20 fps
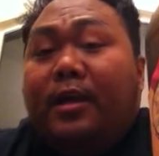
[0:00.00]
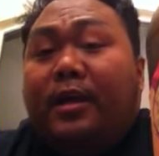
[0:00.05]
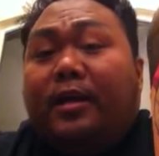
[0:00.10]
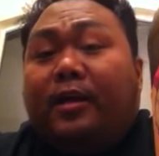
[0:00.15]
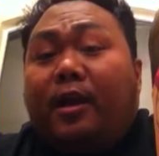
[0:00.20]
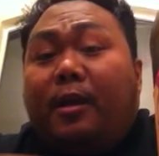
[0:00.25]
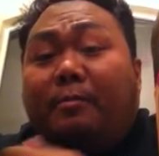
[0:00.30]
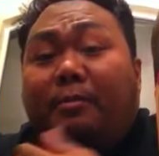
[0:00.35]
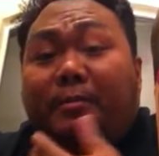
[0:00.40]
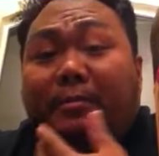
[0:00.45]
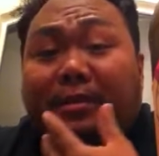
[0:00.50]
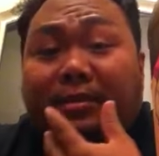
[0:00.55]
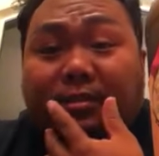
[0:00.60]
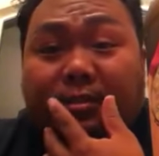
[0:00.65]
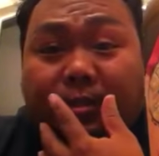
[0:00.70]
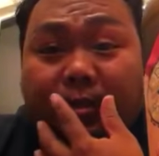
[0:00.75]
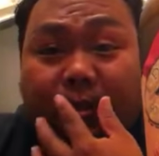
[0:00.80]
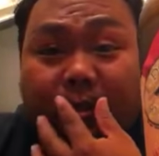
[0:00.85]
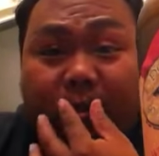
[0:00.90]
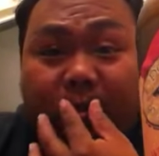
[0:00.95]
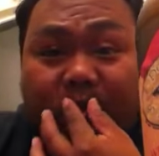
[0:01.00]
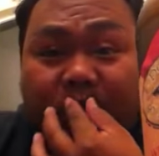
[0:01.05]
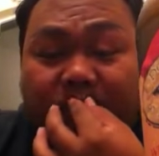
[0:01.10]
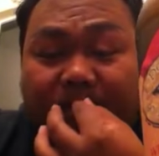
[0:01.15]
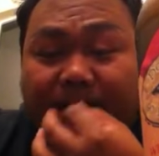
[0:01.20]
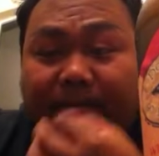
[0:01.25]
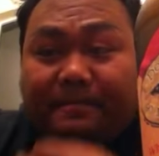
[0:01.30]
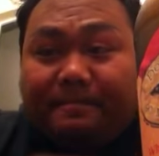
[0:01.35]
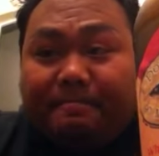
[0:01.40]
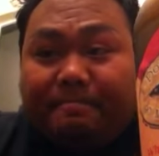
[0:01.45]
Complements the nose.
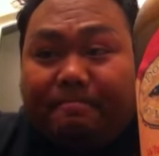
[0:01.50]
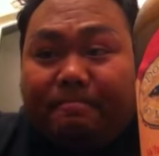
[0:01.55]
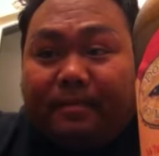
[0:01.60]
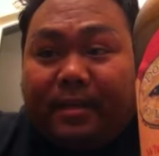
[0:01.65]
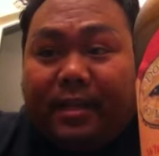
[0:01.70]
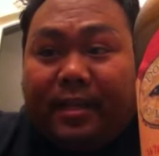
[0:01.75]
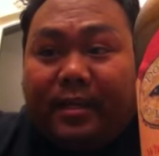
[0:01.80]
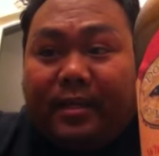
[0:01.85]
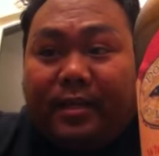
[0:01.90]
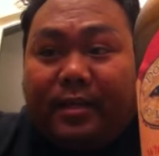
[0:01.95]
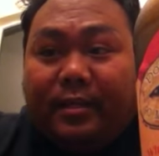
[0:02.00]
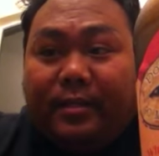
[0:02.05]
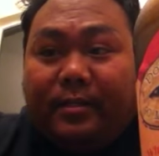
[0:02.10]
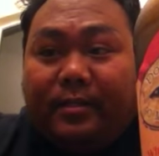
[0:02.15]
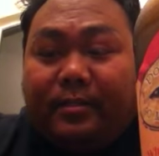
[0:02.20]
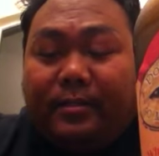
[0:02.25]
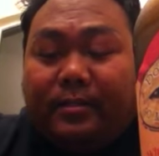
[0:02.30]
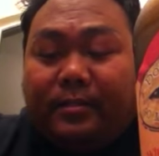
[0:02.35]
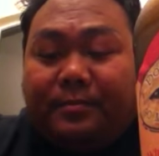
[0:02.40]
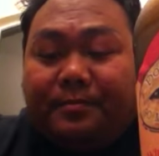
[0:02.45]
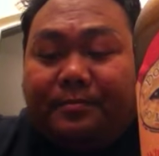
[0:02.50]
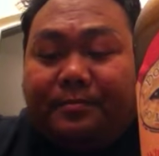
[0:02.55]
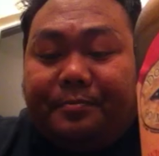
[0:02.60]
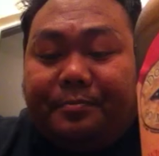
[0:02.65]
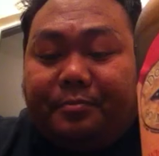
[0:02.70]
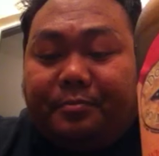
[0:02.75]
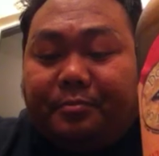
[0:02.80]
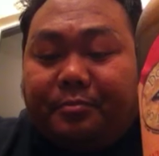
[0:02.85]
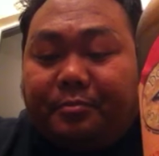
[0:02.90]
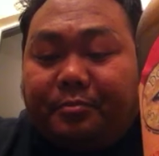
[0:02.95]
It's
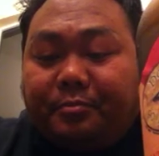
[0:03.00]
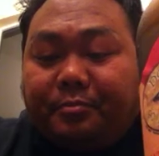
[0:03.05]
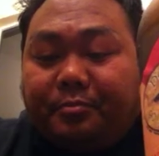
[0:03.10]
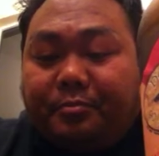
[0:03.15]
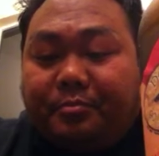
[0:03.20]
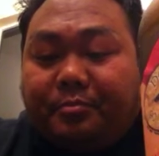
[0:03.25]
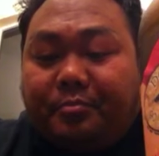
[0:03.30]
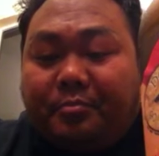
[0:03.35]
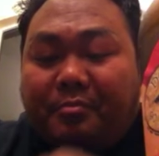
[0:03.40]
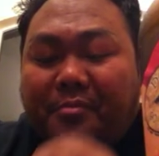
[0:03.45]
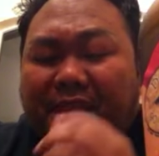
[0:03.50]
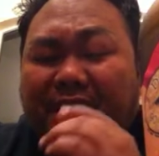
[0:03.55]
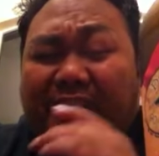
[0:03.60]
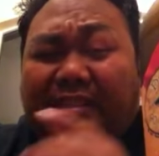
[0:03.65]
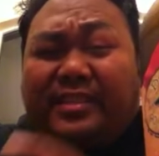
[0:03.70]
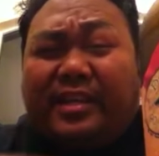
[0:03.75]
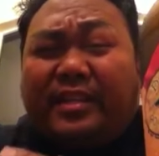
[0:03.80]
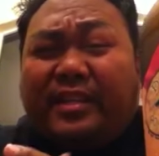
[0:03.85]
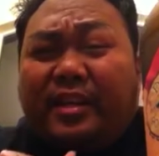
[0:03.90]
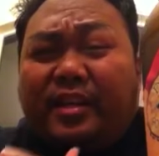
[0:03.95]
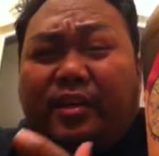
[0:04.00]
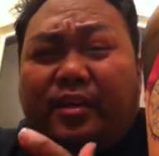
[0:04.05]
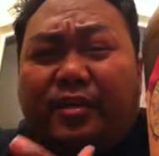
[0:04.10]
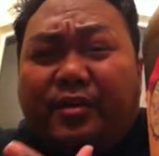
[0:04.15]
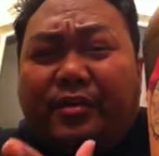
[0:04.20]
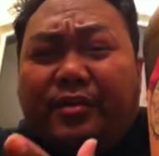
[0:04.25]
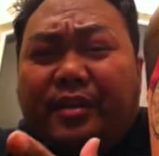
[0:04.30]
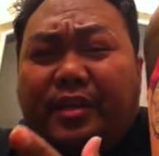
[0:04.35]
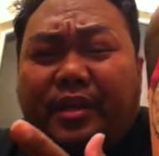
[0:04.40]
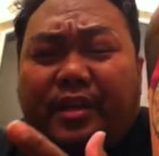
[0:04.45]
got that
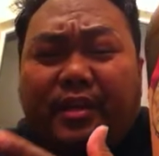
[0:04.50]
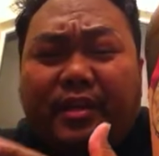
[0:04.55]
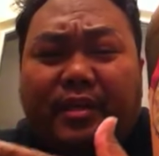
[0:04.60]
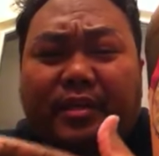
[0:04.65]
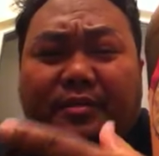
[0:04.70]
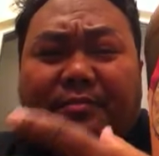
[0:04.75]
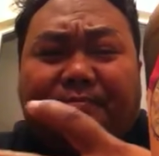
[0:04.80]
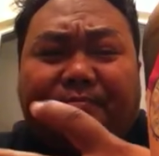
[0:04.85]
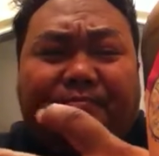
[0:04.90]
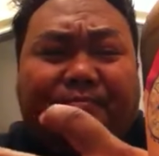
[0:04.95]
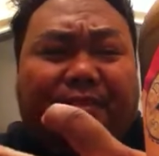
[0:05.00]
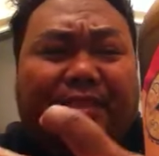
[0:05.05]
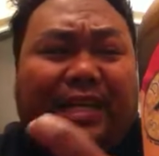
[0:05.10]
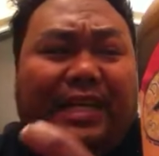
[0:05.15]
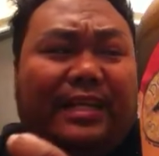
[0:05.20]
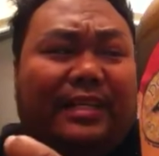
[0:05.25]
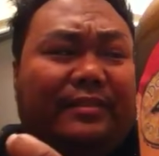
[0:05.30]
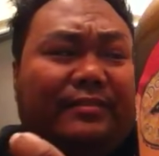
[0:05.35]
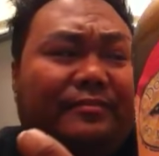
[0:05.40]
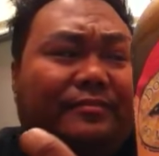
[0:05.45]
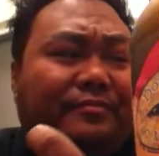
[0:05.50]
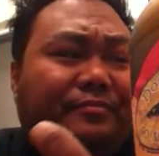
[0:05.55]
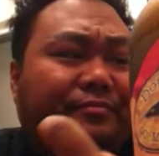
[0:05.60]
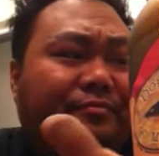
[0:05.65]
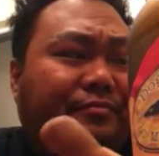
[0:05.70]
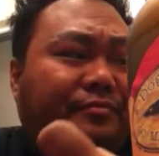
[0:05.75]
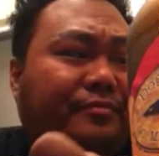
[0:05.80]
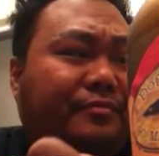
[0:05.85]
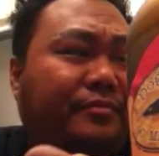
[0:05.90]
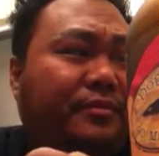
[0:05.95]
earthy kind of
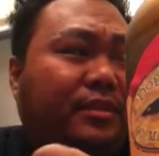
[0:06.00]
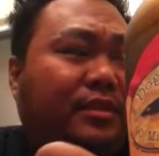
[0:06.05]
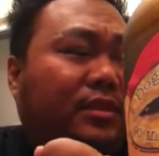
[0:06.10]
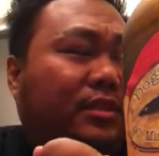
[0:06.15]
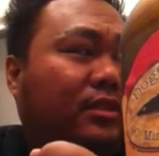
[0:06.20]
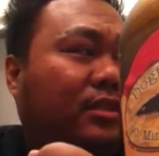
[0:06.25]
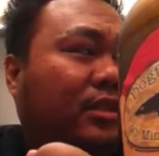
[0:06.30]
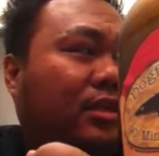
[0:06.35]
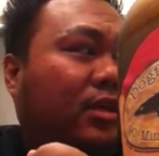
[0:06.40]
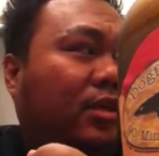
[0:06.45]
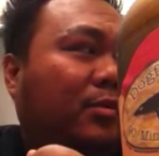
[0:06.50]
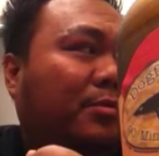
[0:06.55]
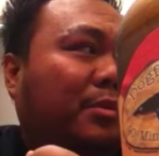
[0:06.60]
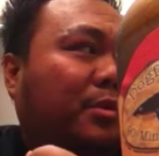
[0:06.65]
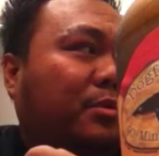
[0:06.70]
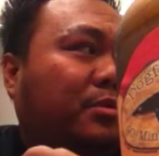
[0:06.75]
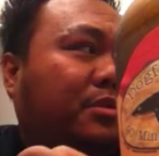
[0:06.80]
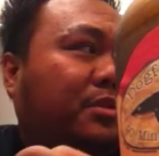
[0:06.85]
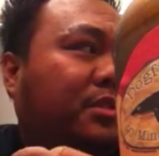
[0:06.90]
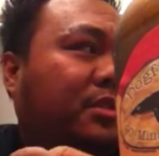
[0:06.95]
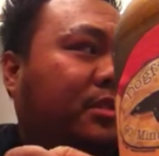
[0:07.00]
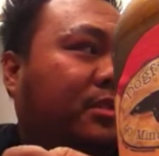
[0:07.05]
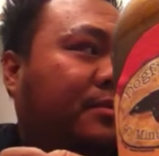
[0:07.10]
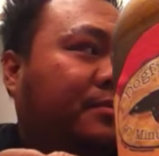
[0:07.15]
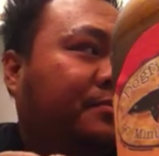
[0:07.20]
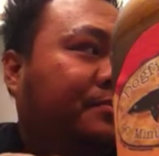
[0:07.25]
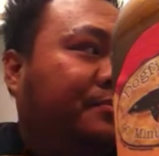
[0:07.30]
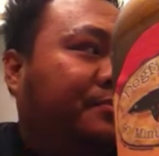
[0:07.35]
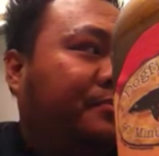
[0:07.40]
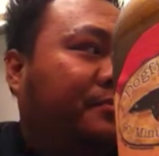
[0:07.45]
almost.
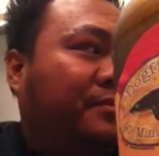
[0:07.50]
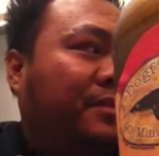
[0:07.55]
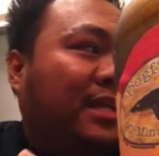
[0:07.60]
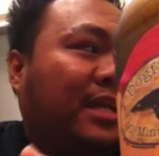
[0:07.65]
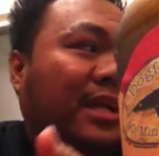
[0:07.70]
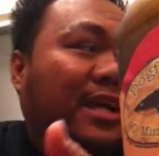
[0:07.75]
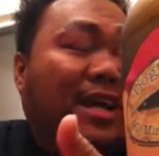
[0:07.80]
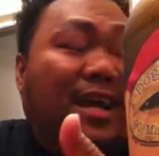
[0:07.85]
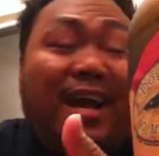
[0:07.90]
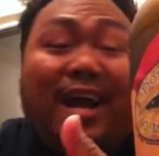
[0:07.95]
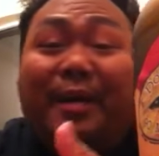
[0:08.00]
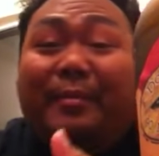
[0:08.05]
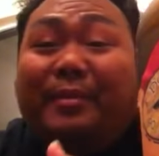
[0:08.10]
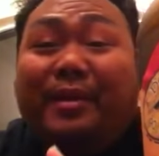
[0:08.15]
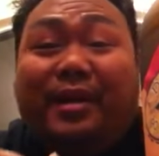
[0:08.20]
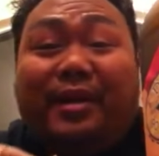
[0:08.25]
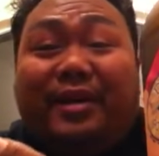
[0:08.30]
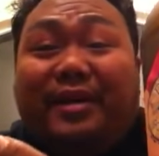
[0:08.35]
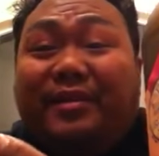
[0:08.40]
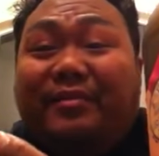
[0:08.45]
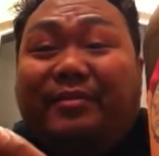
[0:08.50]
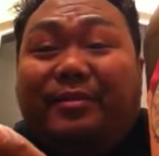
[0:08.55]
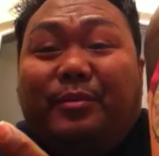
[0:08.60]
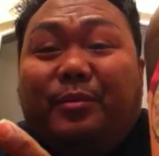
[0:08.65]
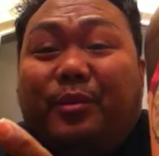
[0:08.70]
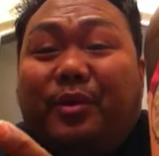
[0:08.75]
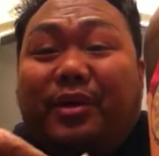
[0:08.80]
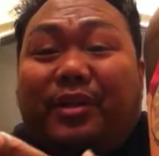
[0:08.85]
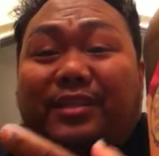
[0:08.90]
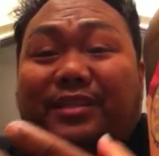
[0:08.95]
I mean, I
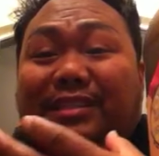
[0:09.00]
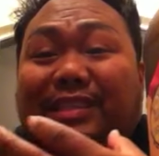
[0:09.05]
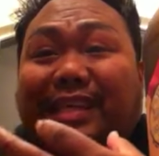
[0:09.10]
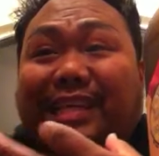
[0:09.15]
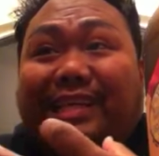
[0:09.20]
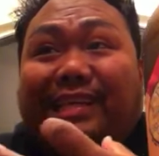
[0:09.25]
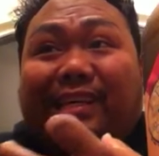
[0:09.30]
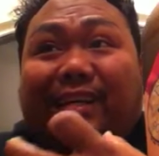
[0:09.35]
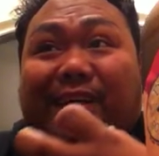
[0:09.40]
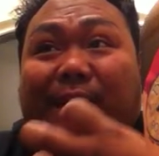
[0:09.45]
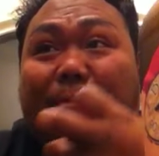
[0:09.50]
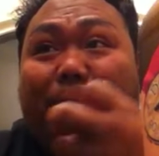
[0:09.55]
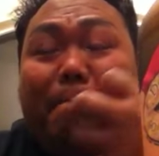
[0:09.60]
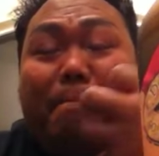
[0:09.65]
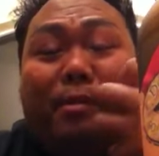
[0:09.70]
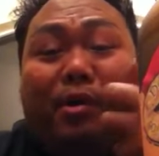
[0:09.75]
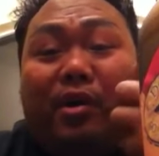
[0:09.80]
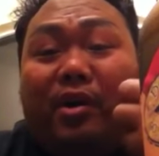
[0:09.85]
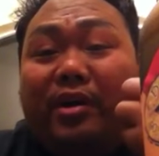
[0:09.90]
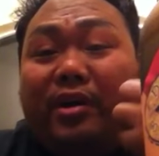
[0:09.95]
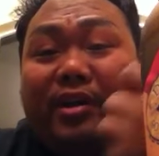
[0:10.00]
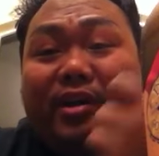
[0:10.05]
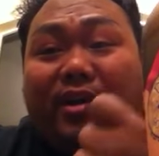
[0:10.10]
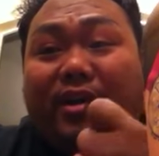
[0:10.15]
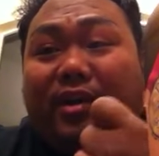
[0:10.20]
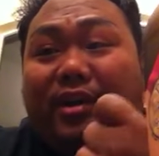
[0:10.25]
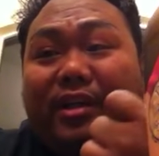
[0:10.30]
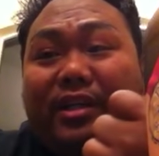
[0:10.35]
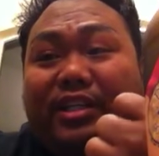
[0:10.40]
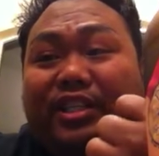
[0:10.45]
even want to say kind of
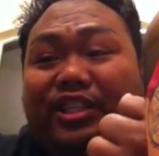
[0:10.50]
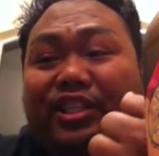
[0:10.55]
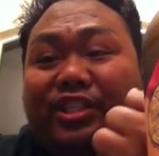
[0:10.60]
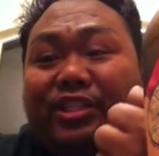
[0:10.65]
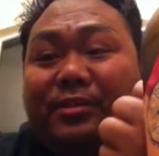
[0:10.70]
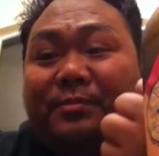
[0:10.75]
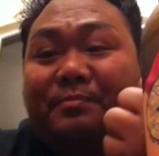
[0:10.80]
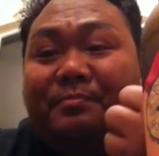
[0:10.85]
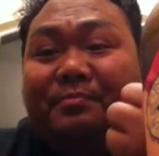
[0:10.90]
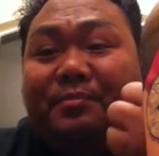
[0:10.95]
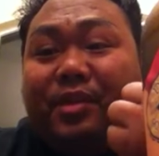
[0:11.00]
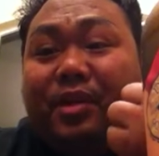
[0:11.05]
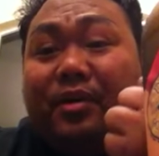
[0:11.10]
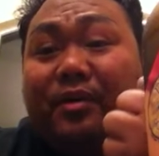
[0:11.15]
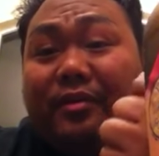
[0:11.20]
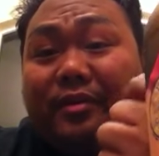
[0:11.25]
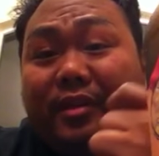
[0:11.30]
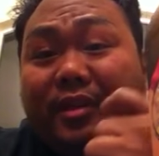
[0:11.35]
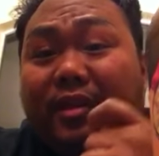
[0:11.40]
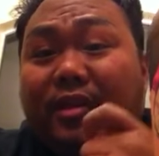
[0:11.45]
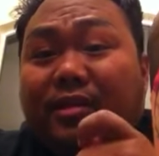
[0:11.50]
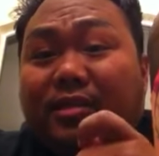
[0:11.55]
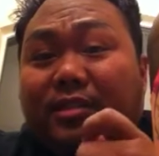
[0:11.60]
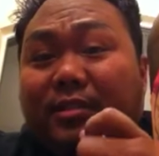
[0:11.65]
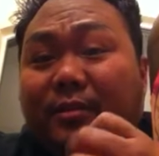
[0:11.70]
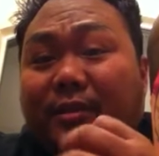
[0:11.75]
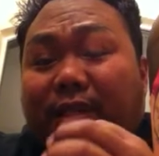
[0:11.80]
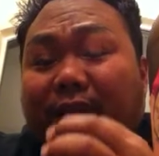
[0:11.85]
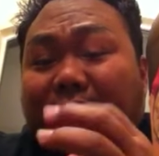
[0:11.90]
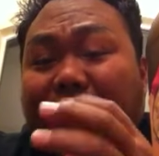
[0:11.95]
barnyardish earthiness
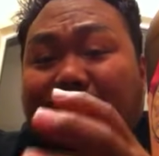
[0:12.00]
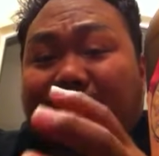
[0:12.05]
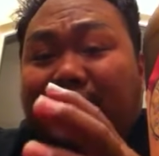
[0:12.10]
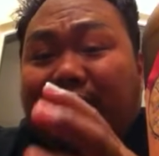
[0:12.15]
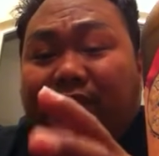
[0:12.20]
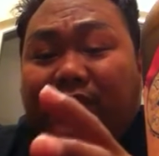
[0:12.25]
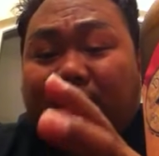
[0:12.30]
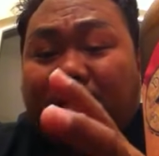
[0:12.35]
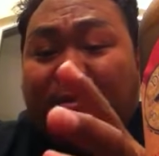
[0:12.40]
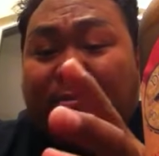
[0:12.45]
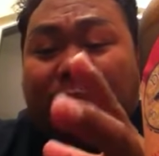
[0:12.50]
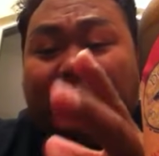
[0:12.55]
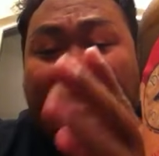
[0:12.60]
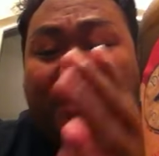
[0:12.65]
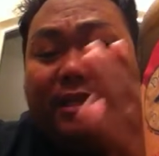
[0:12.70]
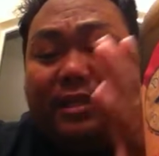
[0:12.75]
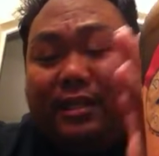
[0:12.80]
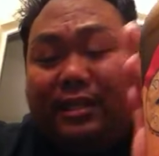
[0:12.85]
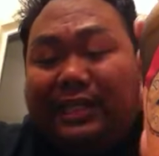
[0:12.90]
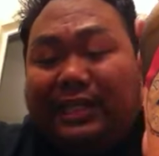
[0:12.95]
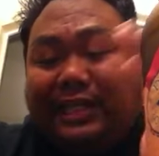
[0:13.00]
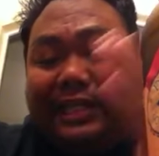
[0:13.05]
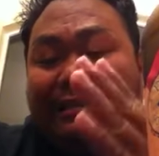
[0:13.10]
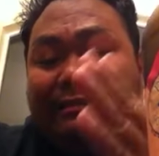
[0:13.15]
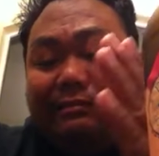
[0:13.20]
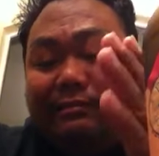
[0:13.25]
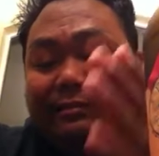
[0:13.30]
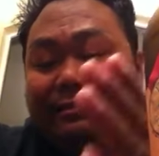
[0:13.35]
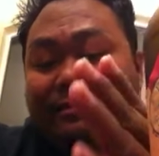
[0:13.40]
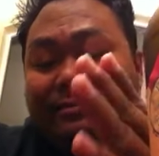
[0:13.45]
to it, like a saison, but
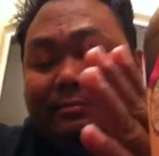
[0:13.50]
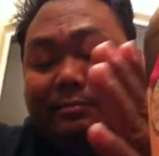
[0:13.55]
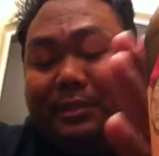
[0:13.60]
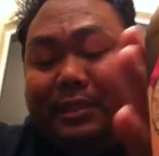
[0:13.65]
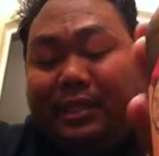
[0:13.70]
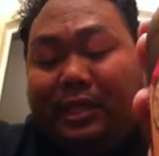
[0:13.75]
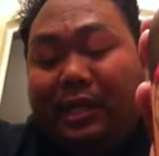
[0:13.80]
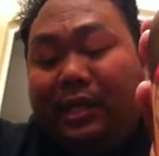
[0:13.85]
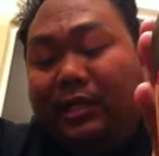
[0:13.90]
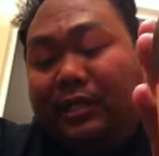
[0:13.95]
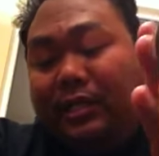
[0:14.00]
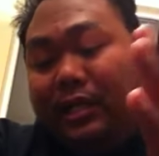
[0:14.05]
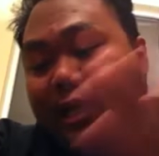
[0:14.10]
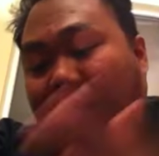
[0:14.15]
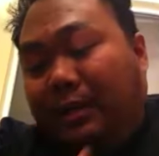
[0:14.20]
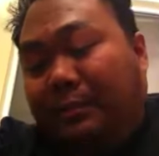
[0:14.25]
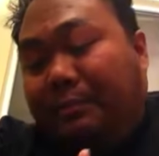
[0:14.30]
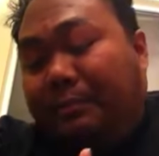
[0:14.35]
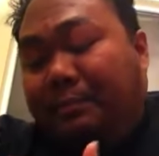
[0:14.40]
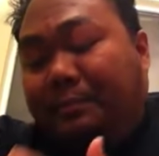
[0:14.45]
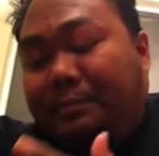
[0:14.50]
on the